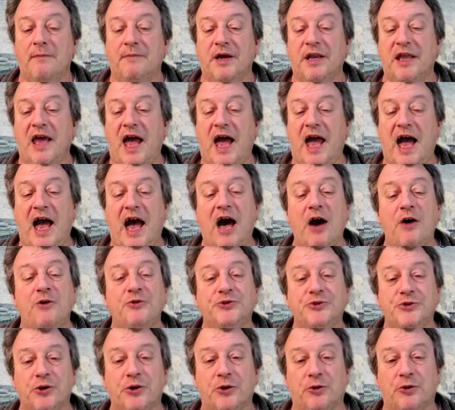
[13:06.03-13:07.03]
But
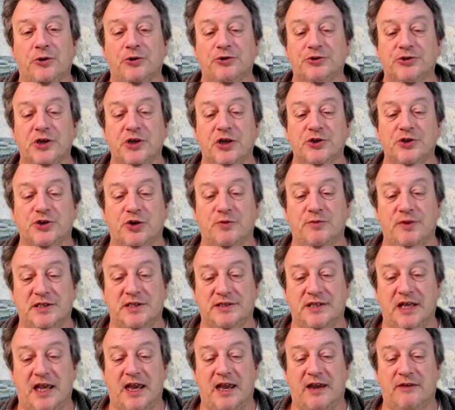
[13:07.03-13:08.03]
how souls should
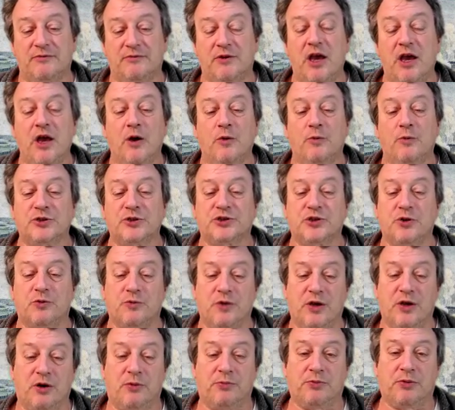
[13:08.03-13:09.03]
be saved was
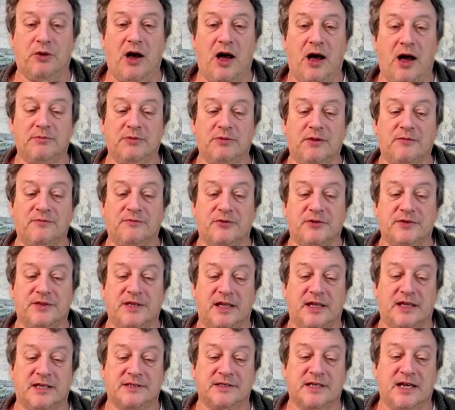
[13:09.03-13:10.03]
the real problem for
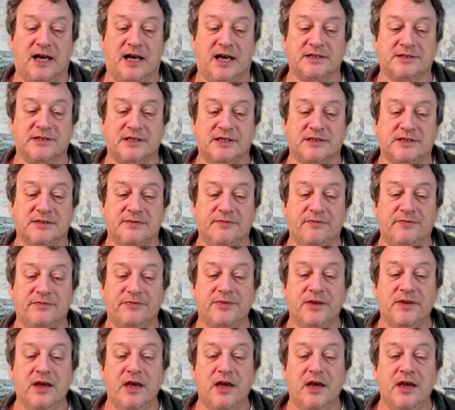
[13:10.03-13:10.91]
de las Casas.